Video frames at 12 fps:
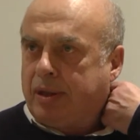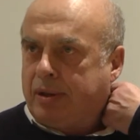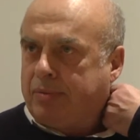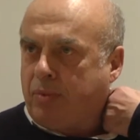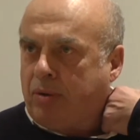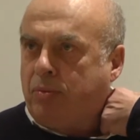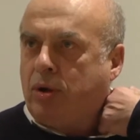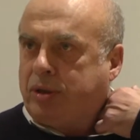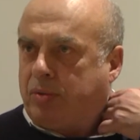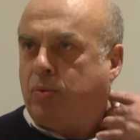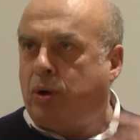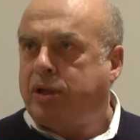
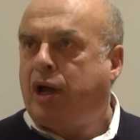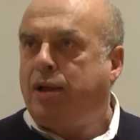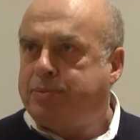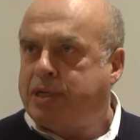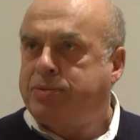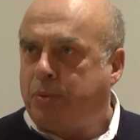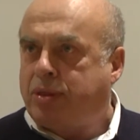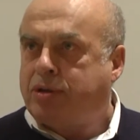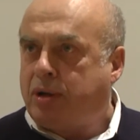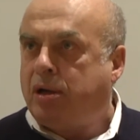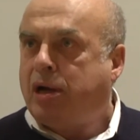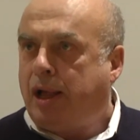What helped us with
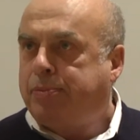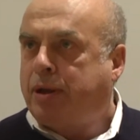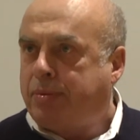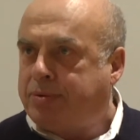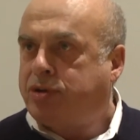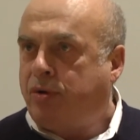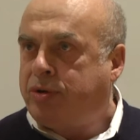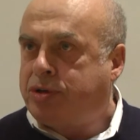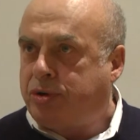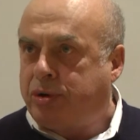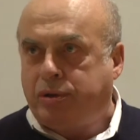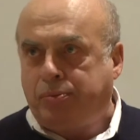Soviet
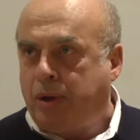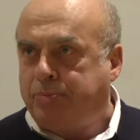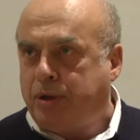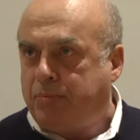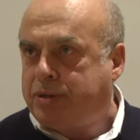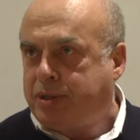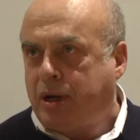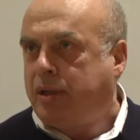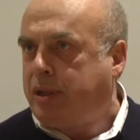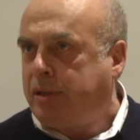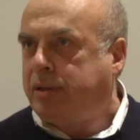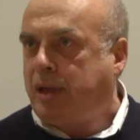Jewry to be optimistic? I
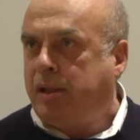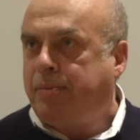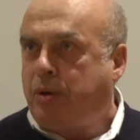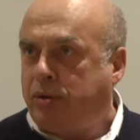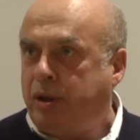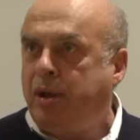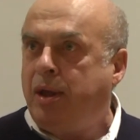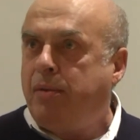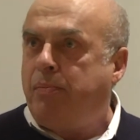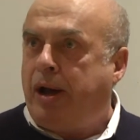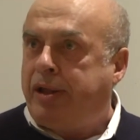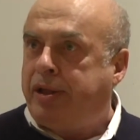didn't tell about
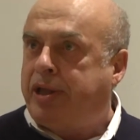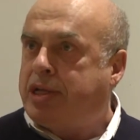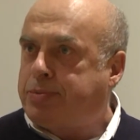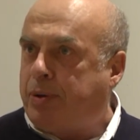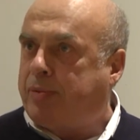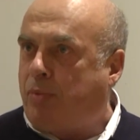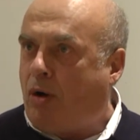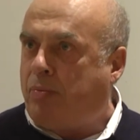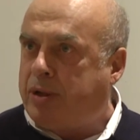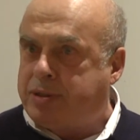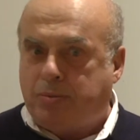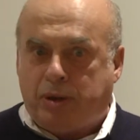many desperate
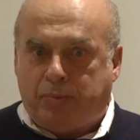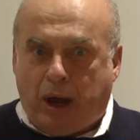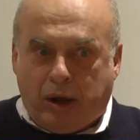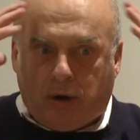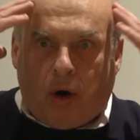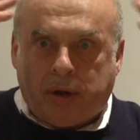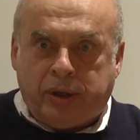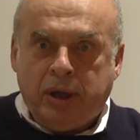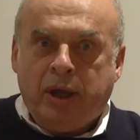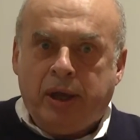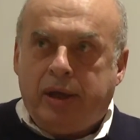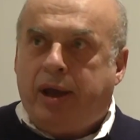moments when, my God,
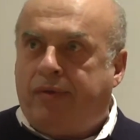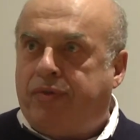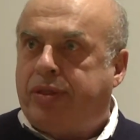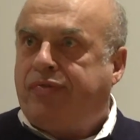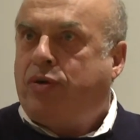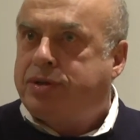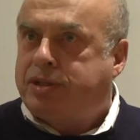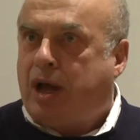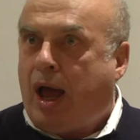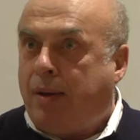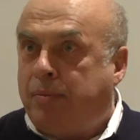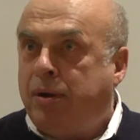here for the first
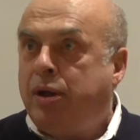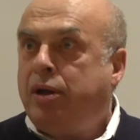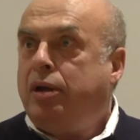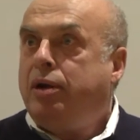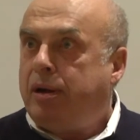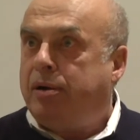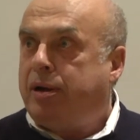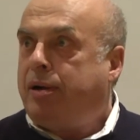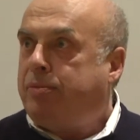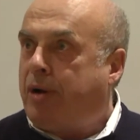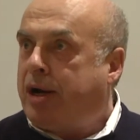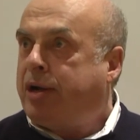time,
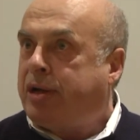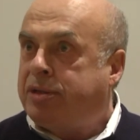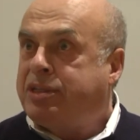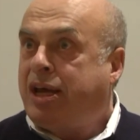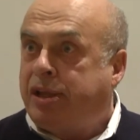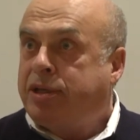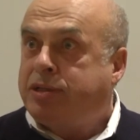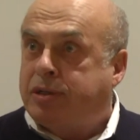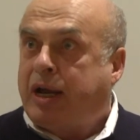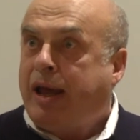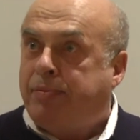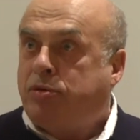American senators
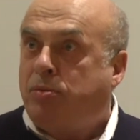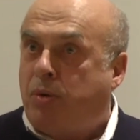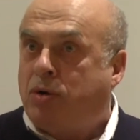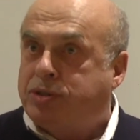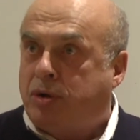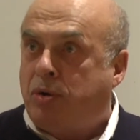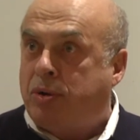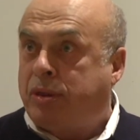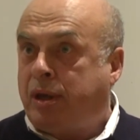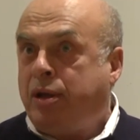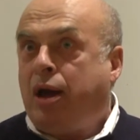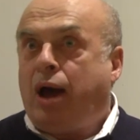came to Moscow,
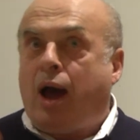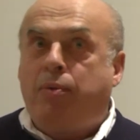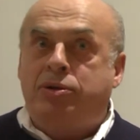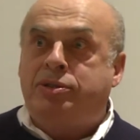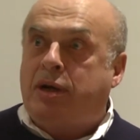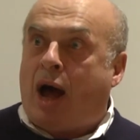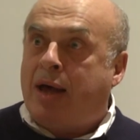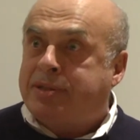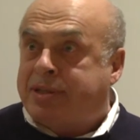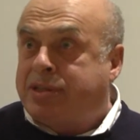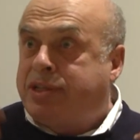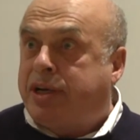and I was
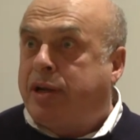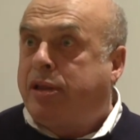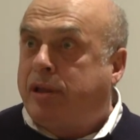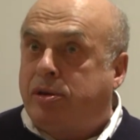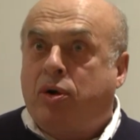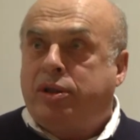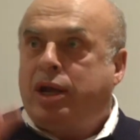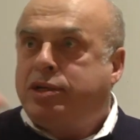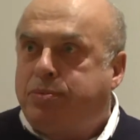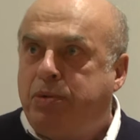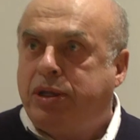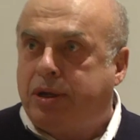asked secretly to
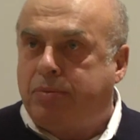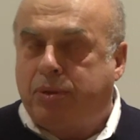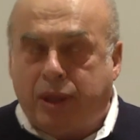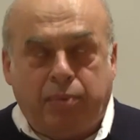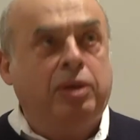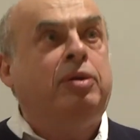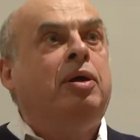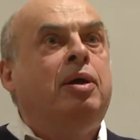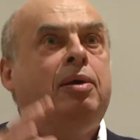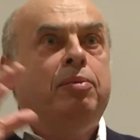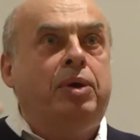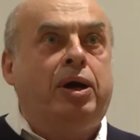organize a meeting with them, and
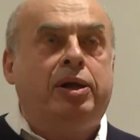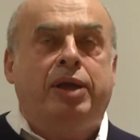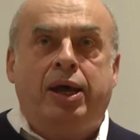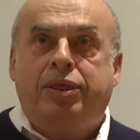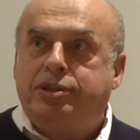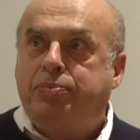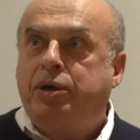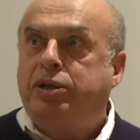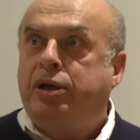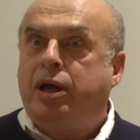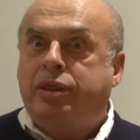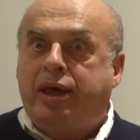we organized this
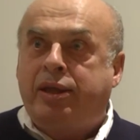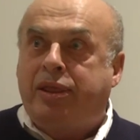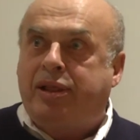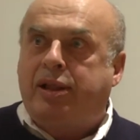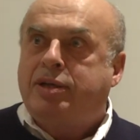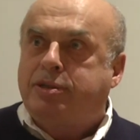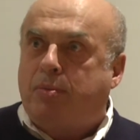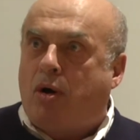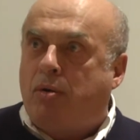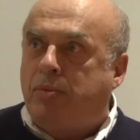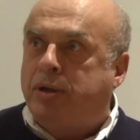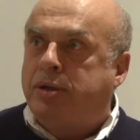meeting, and then in the last
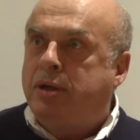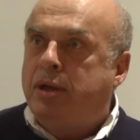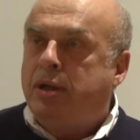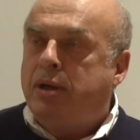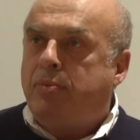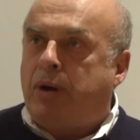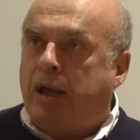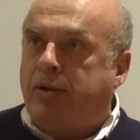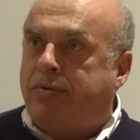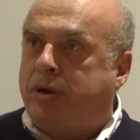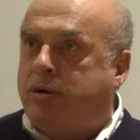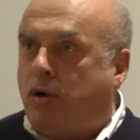moment, one
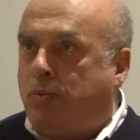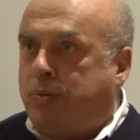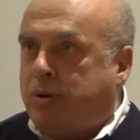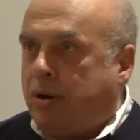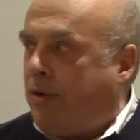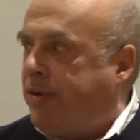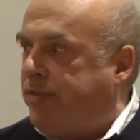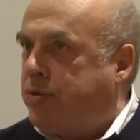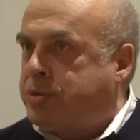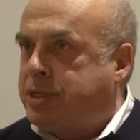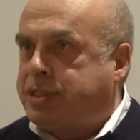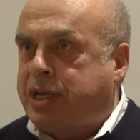of the group of
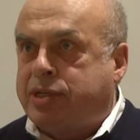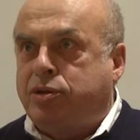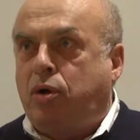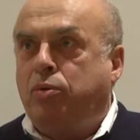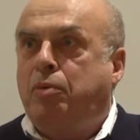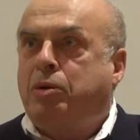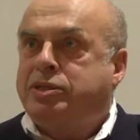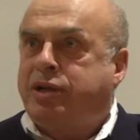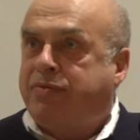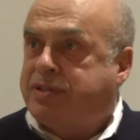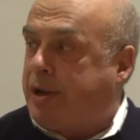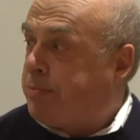refusers says, no, we must
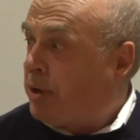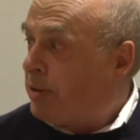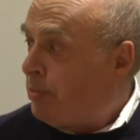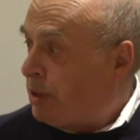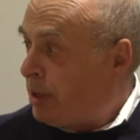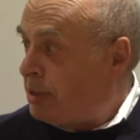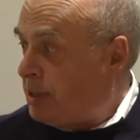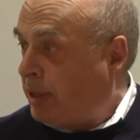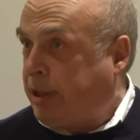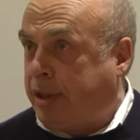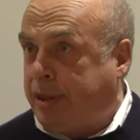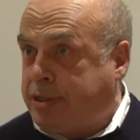have separate meeting,
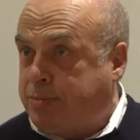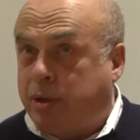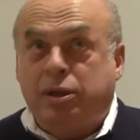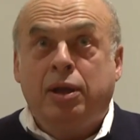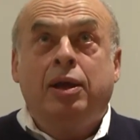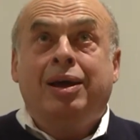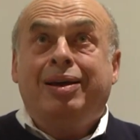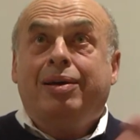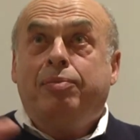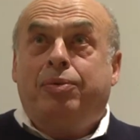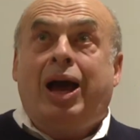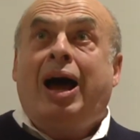exactly like this, but
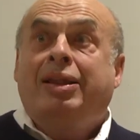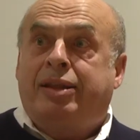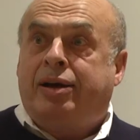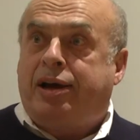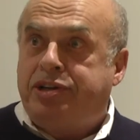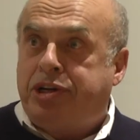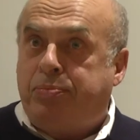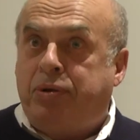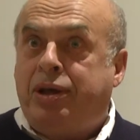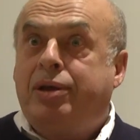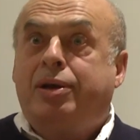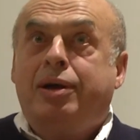we are under
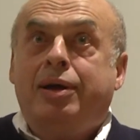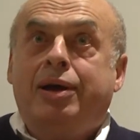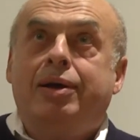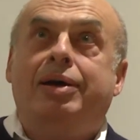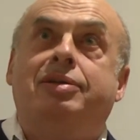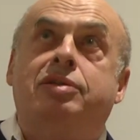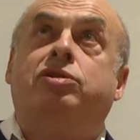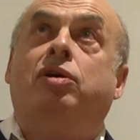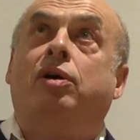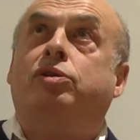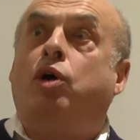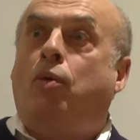KGB, it's
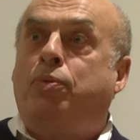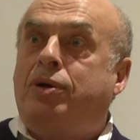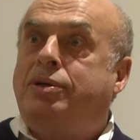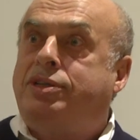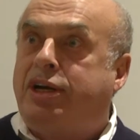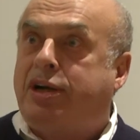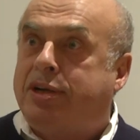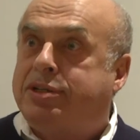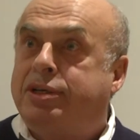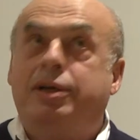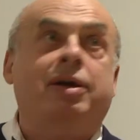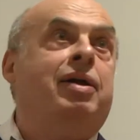top
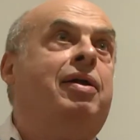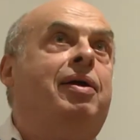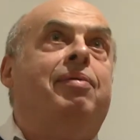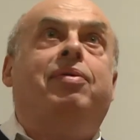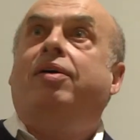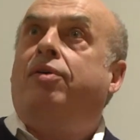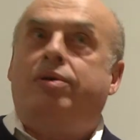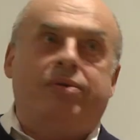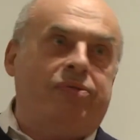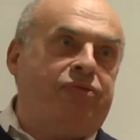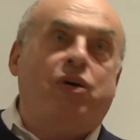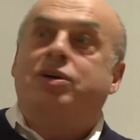secrecy,
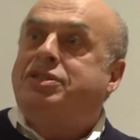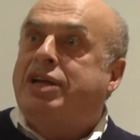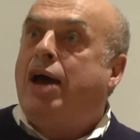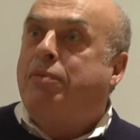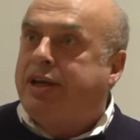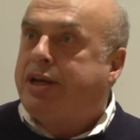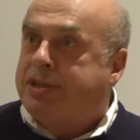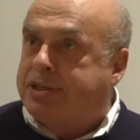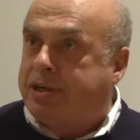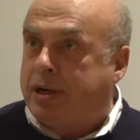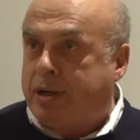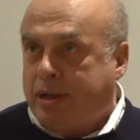first time in
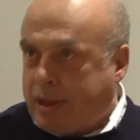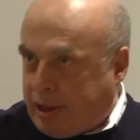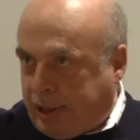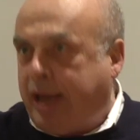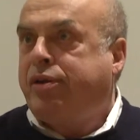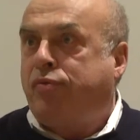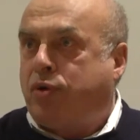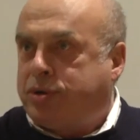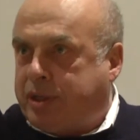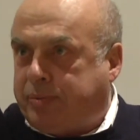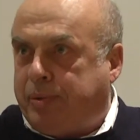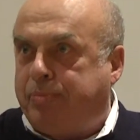history. Later, of course,
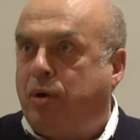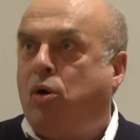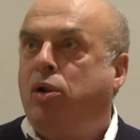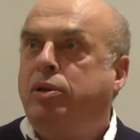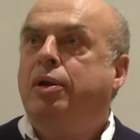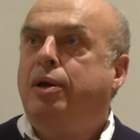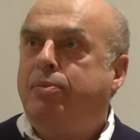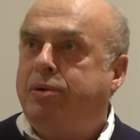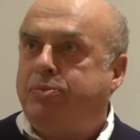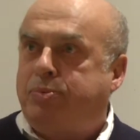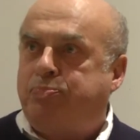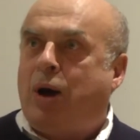it will be all
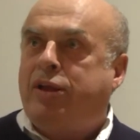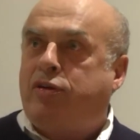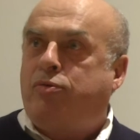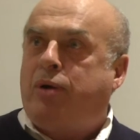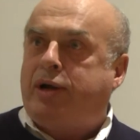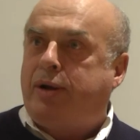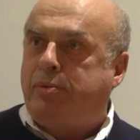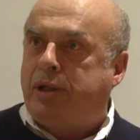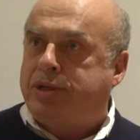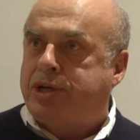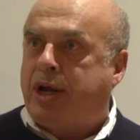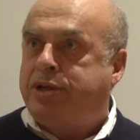part of my
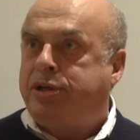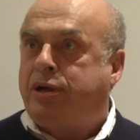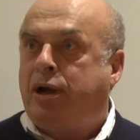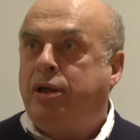criminal charge in